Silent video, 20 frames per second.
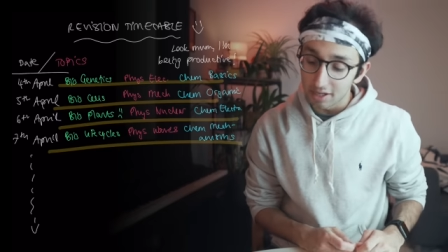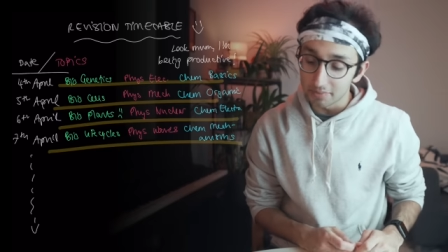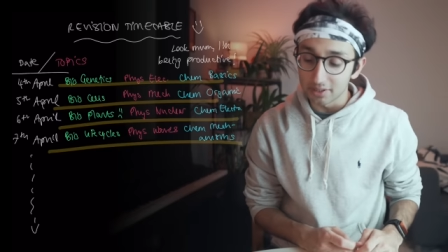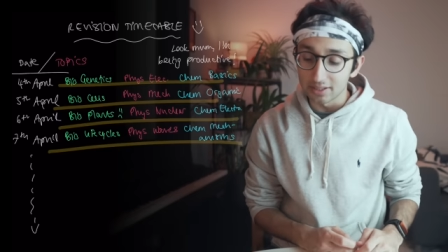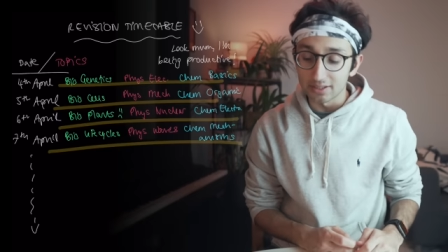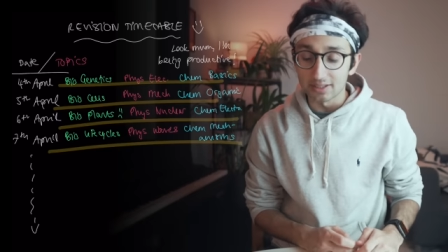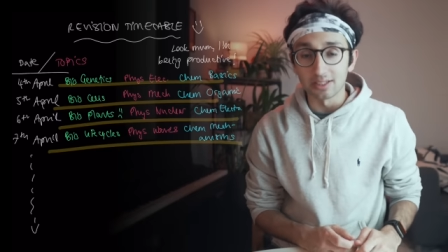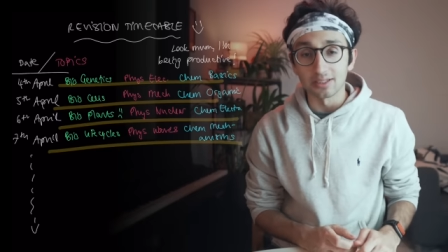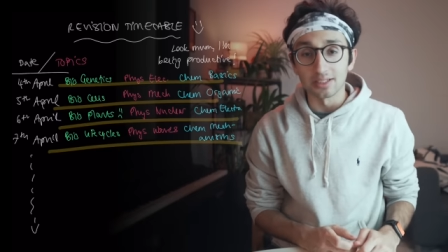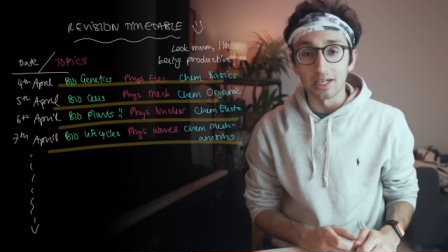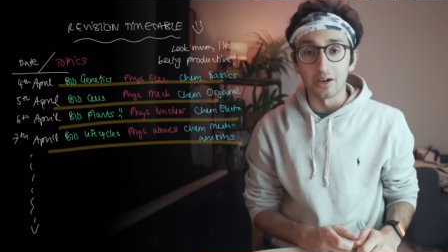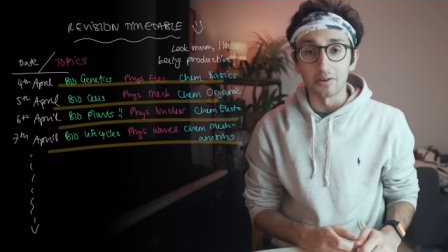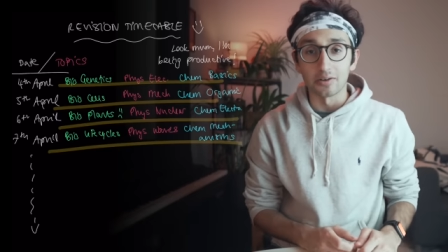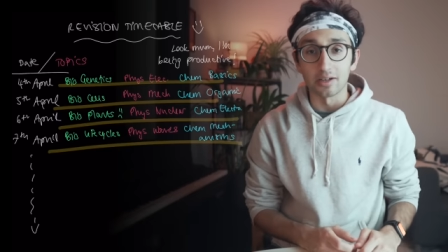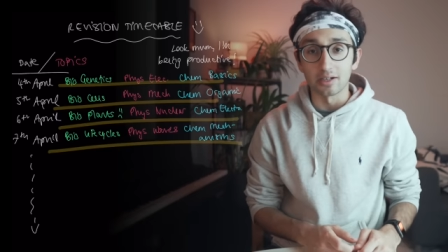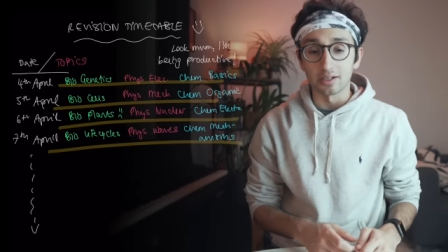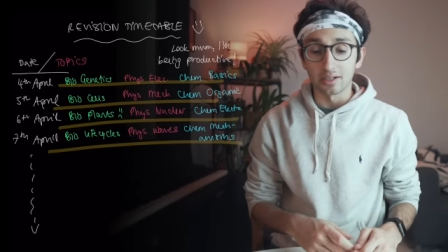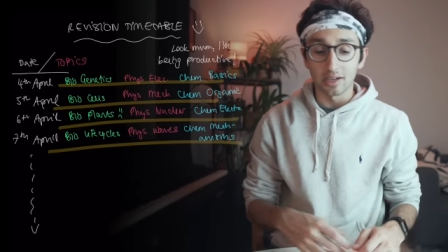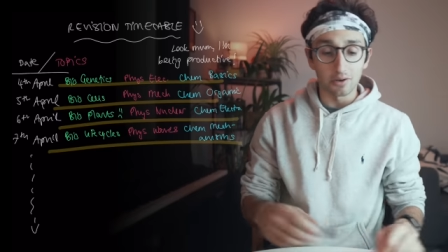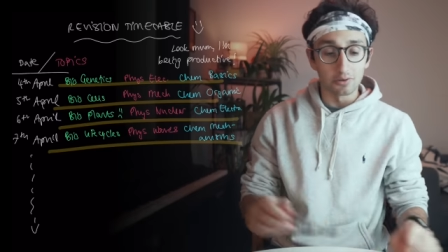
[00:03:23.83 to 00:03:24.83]
I'm going to sit down
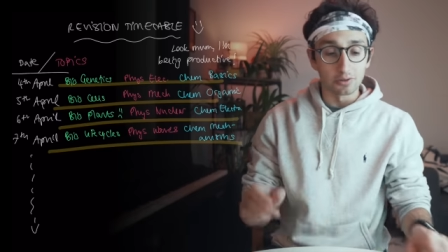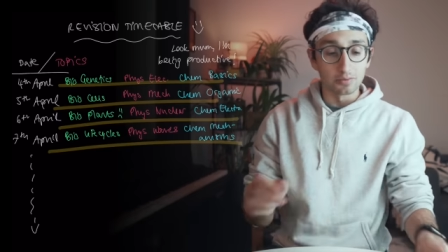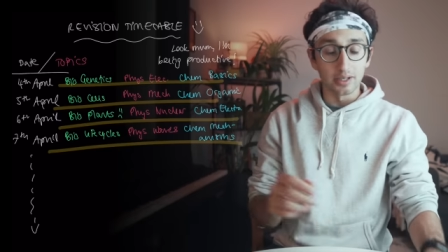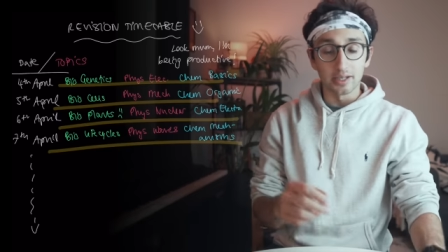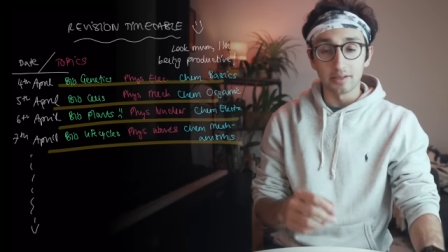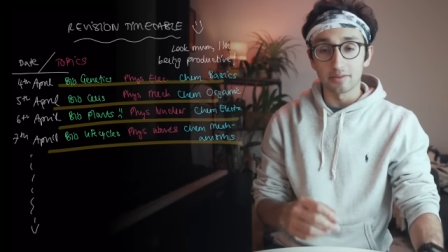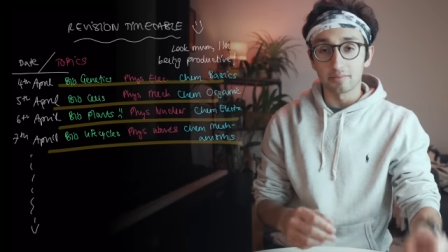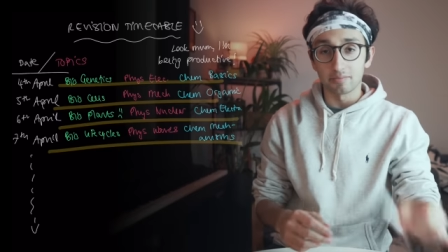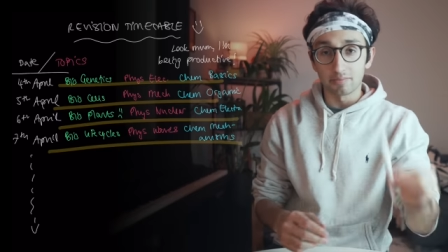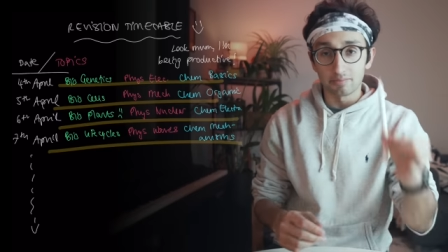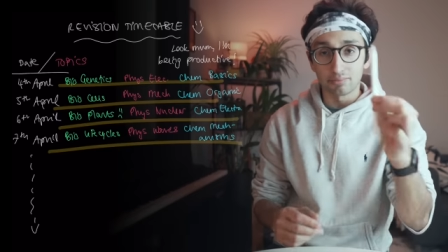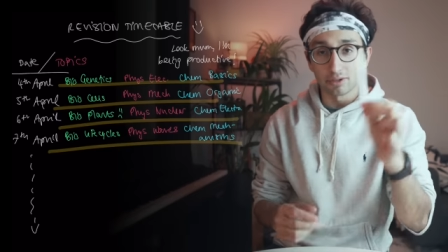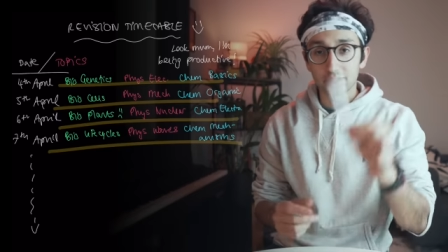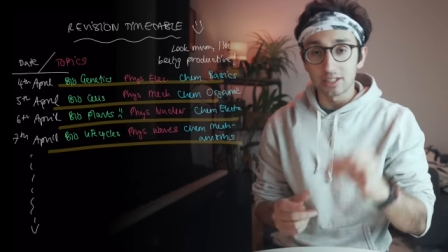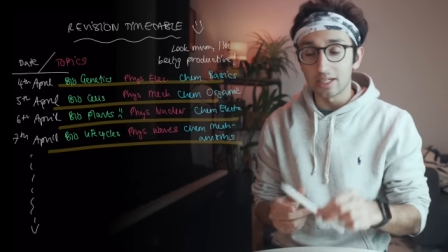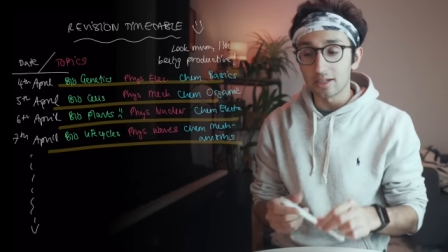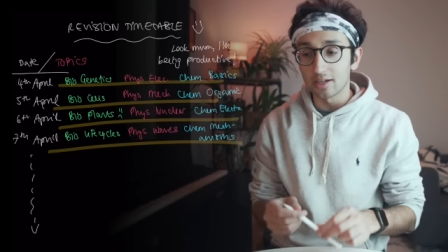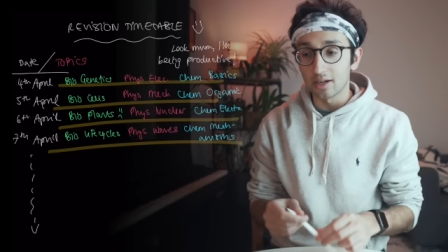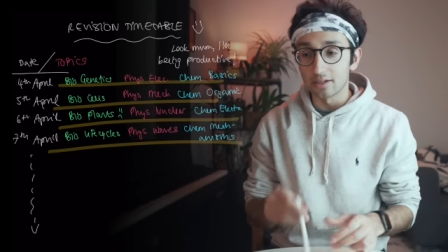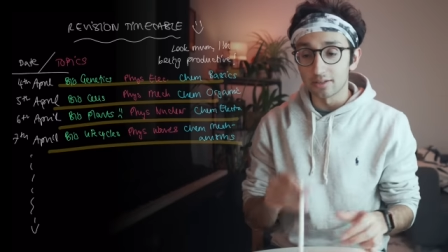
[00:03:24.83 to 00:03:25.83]
and get all my
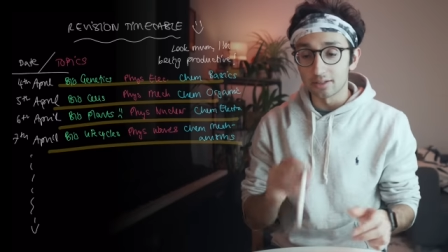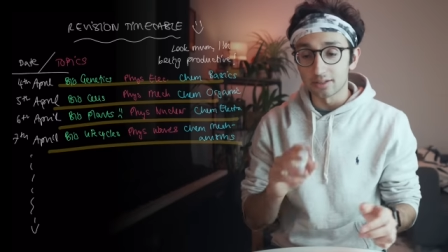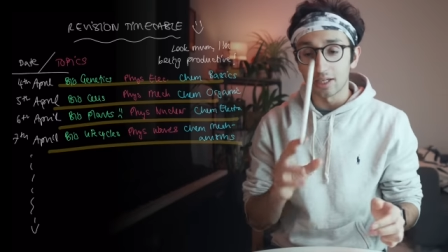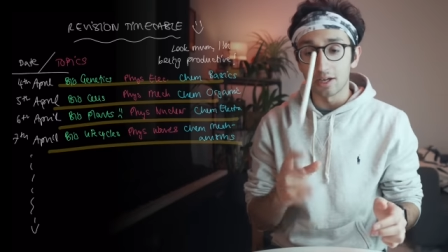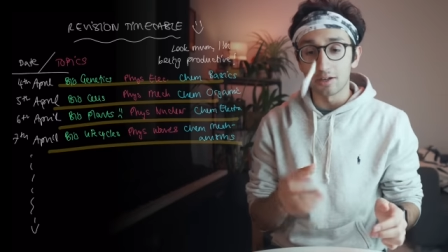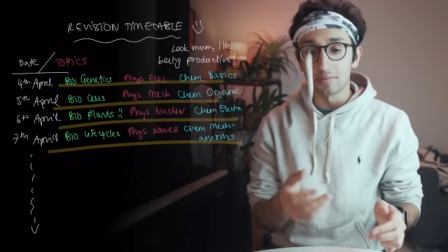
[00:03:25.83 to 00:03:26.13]
pretty colors